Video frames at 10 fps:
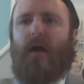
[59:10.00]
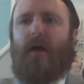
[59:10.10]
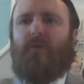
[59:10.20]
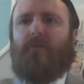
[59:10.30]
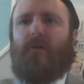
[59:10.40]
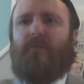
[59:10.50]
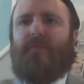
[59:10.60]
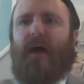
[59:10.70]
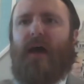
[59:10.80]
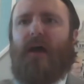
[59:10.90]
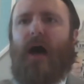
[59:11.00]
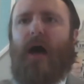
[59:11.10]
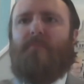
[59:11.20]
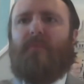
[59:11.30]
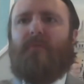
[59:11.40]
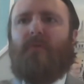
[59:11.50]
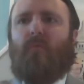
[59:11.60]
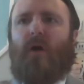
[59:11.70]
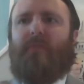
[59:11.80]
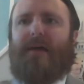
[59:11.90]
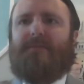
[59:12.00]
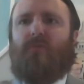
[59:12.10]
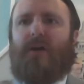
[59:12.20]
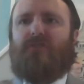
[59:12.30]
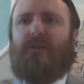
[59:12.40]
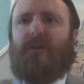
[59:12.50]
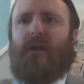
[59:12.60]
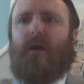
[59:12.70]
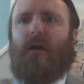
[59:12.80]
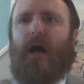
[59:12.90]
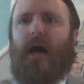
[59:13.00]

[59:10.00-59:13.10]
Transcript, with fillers: I, I would agree with that. Um, one last question here,